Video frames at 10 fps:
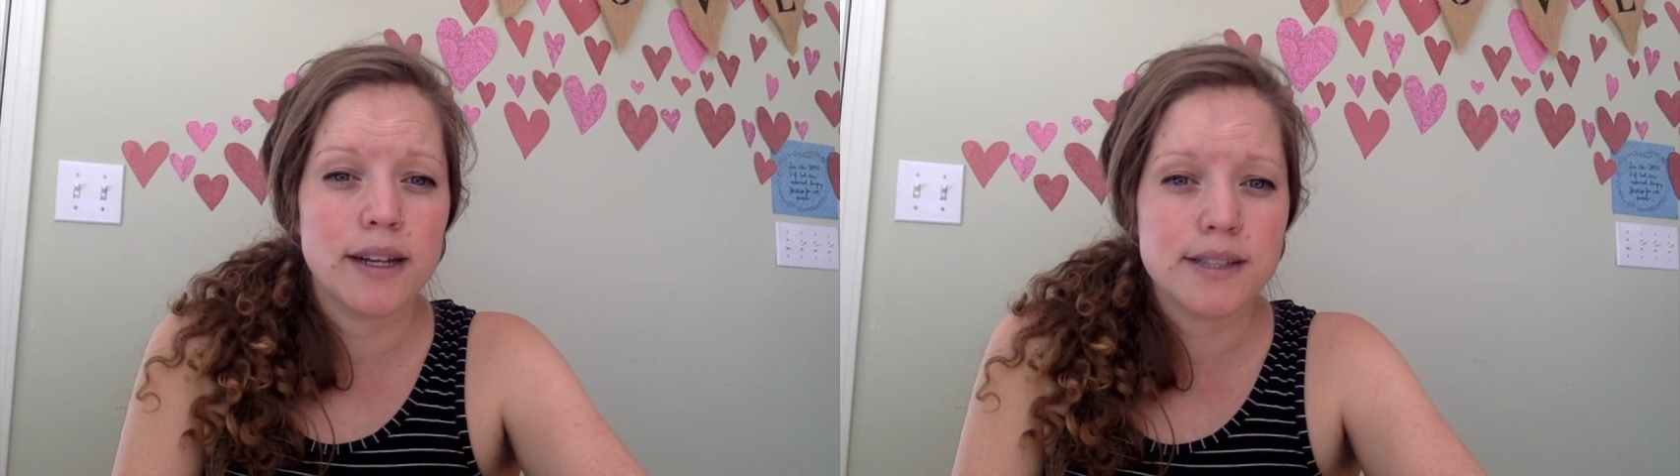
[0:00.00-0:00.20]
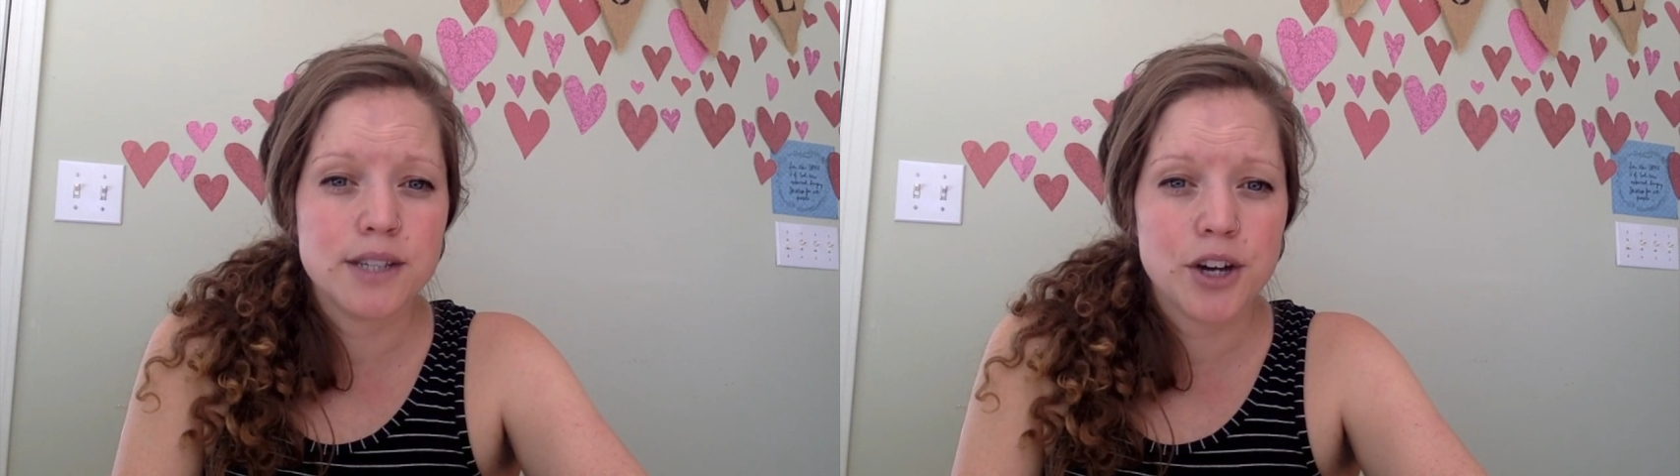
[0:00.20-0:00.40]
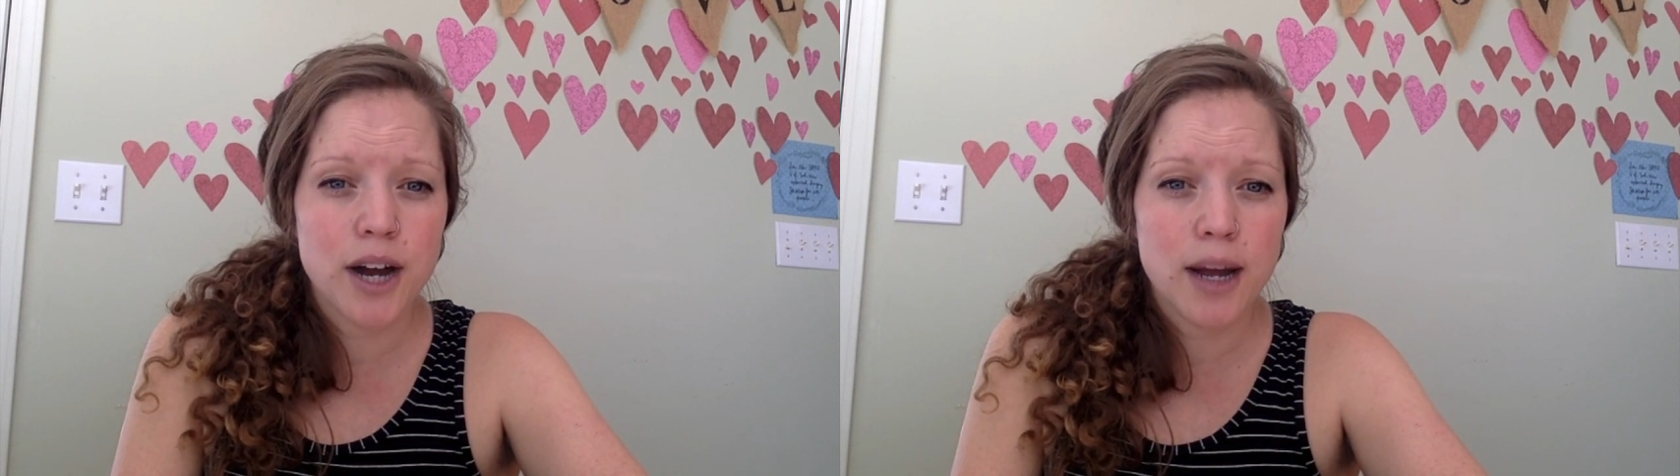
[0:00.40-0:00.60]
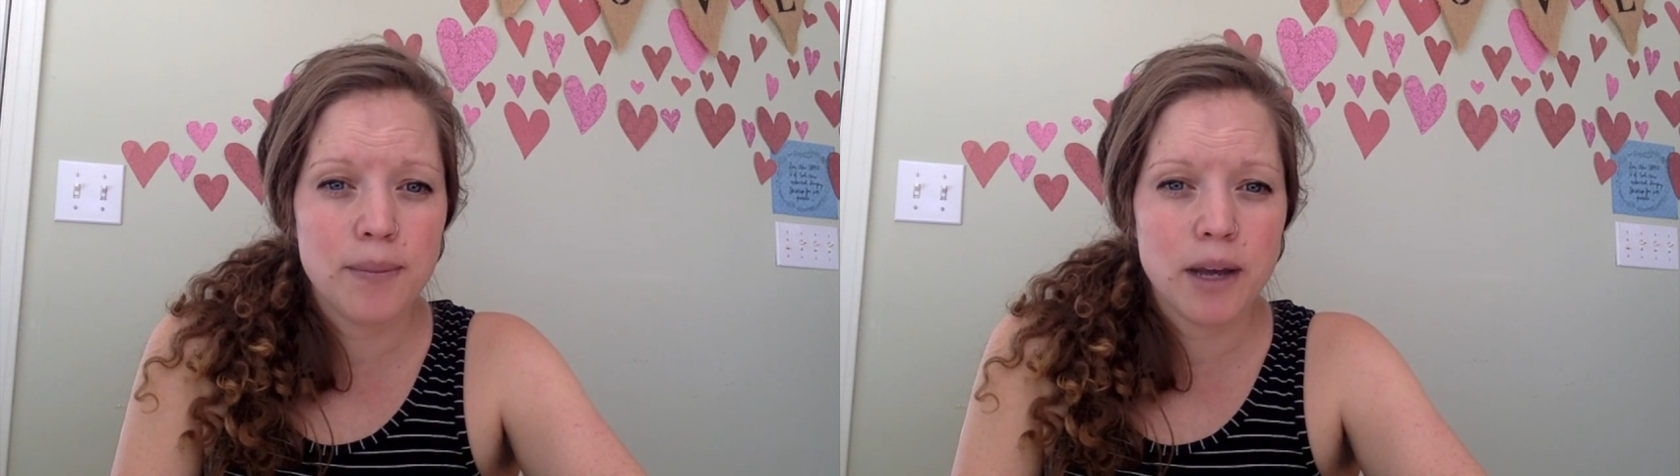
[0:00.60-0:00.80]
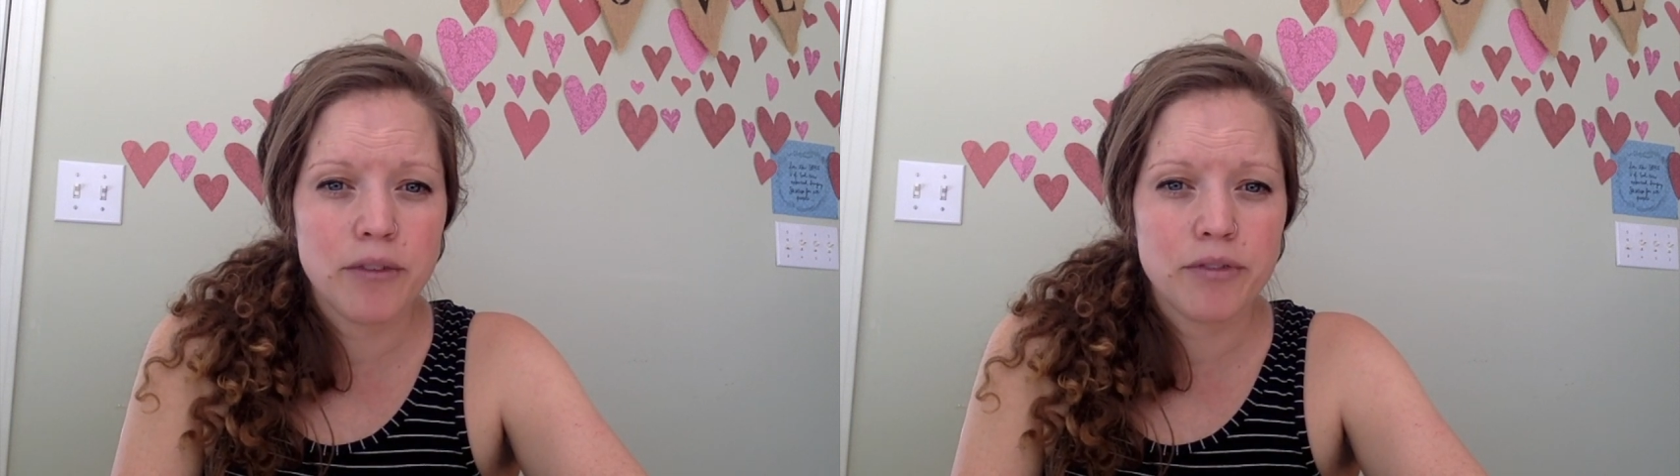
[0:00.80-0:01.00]

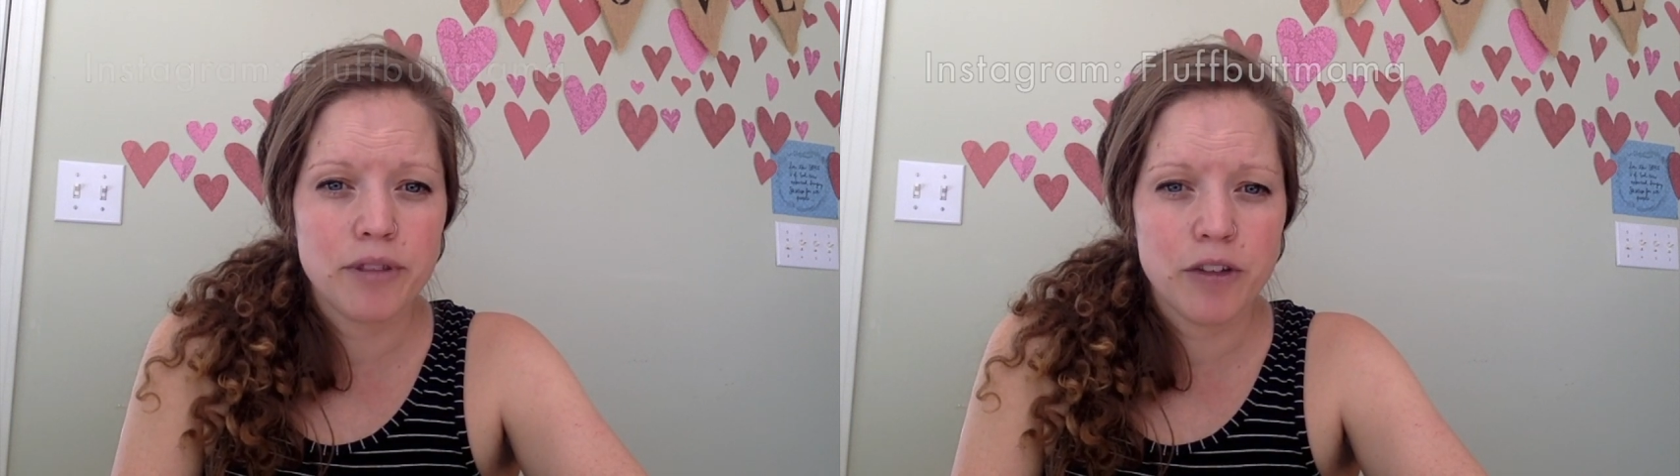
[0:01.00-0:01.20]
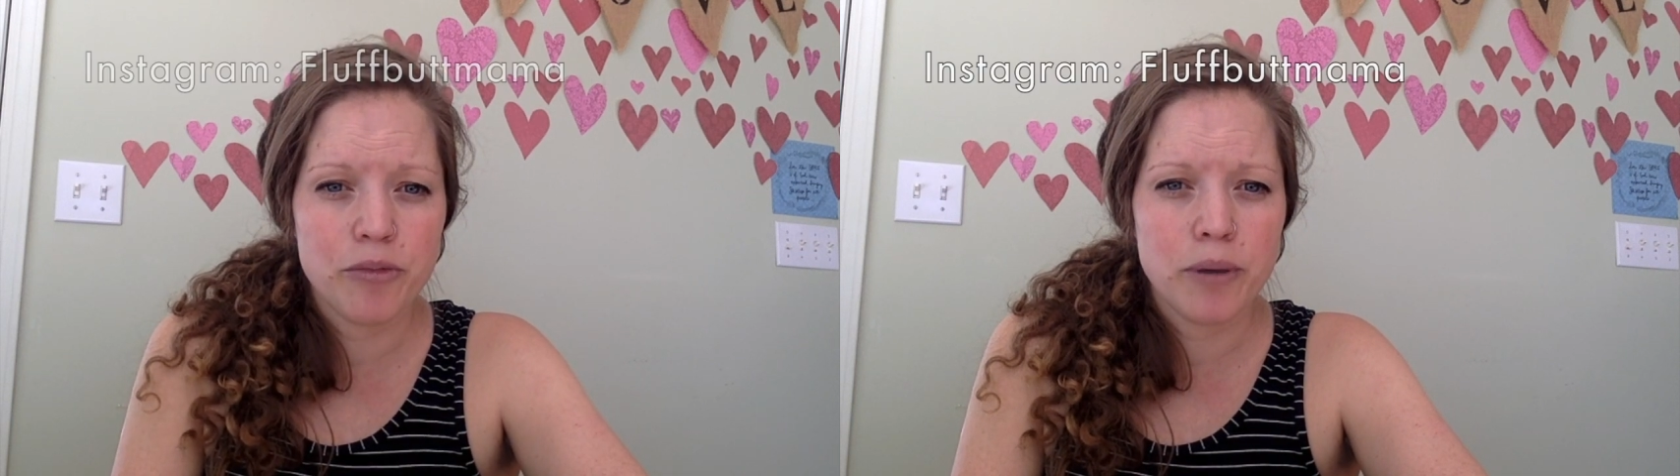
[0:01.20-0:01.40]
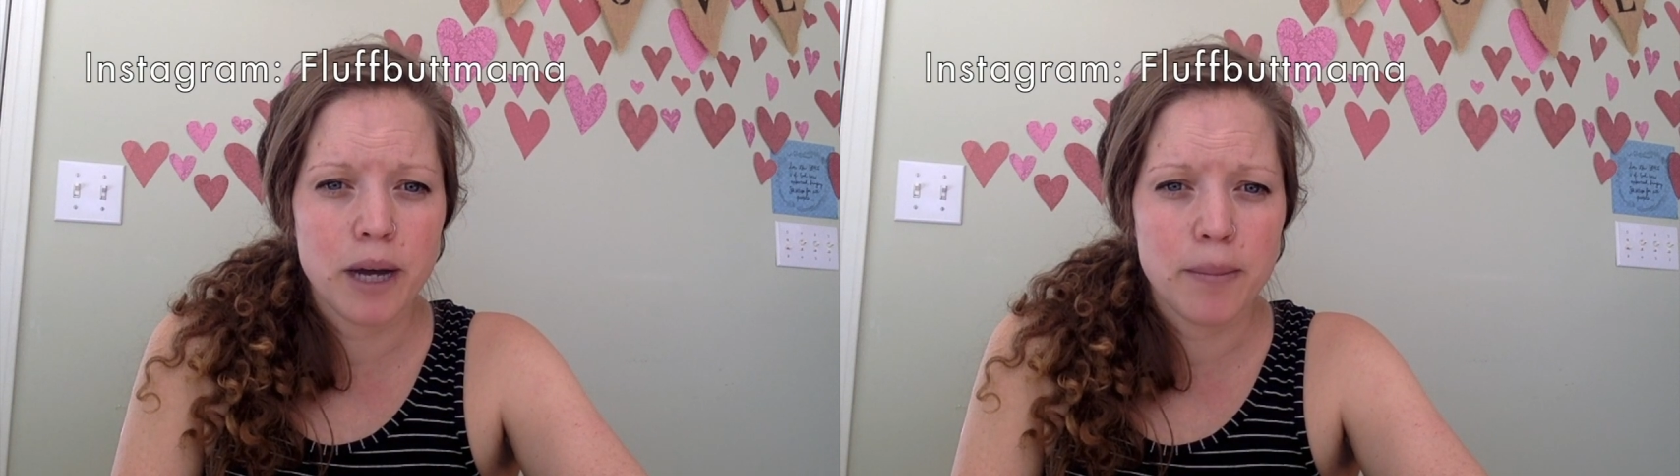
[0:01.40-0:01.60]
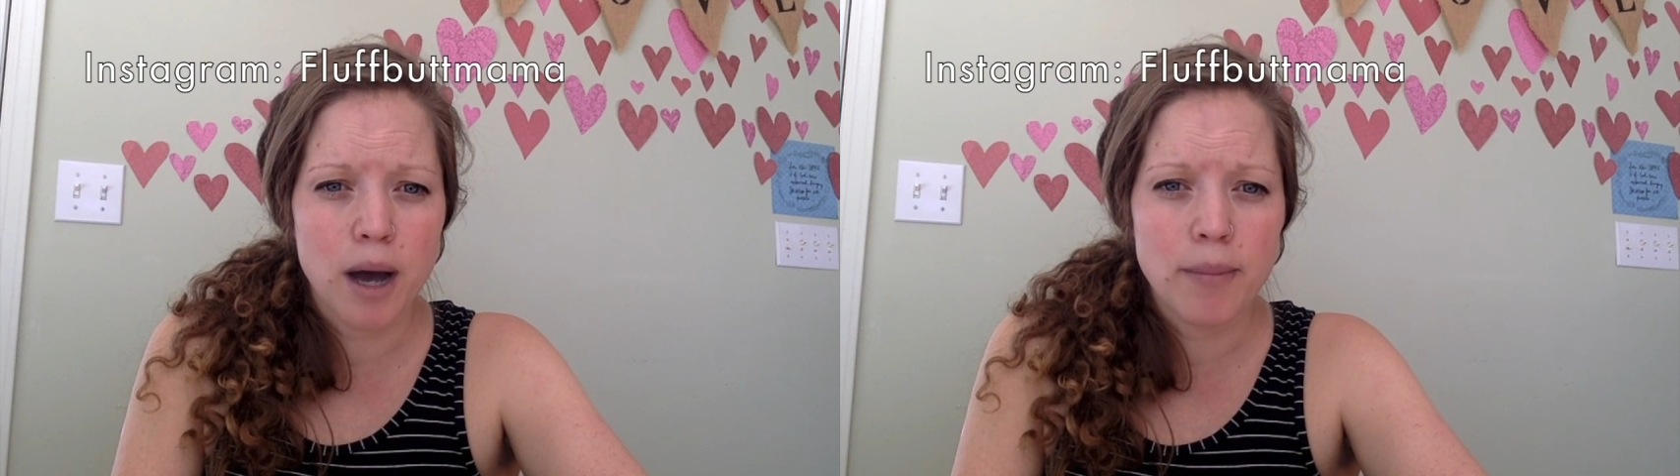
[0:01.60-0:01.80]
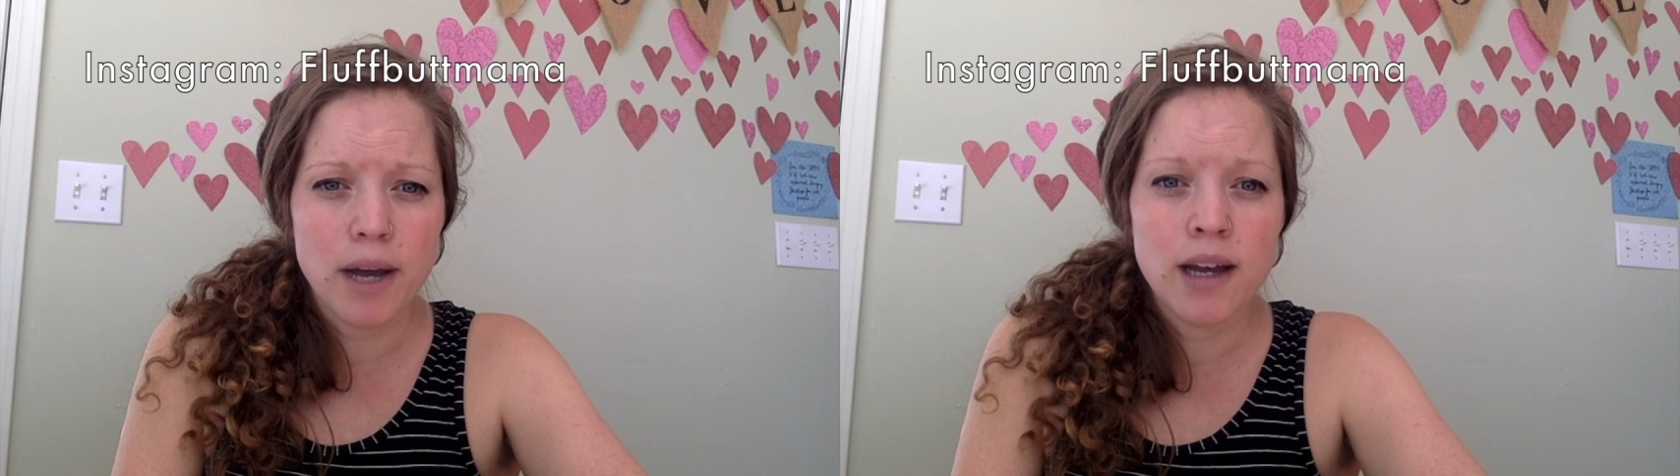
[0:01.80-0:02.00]
Instagram at
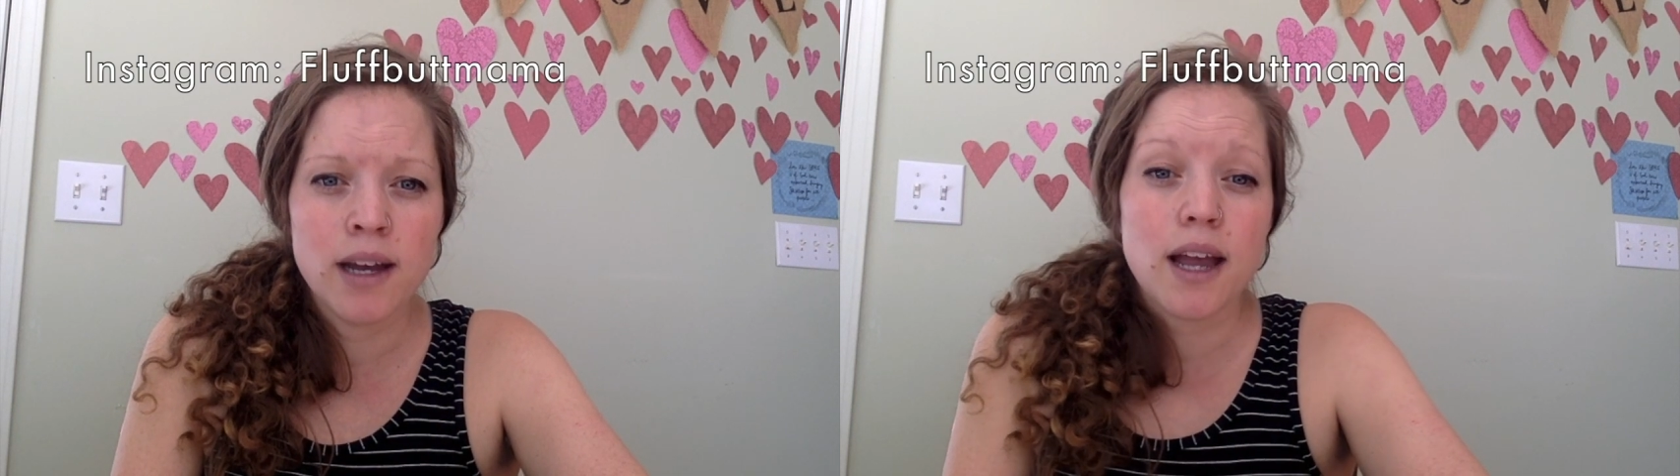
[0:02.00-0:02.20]
fluffbuttmama